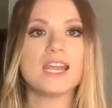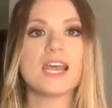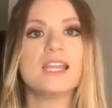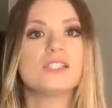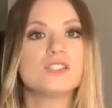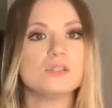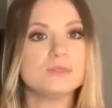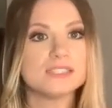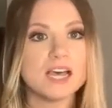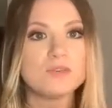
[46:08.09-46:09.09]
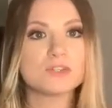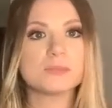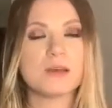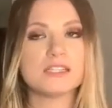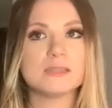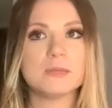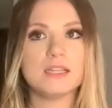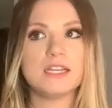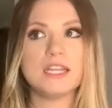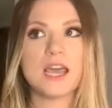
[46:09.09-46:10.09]
and I assumed
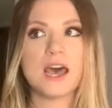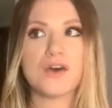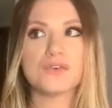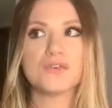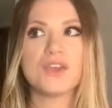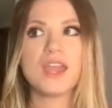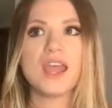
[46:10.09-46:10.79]
self-responsibility of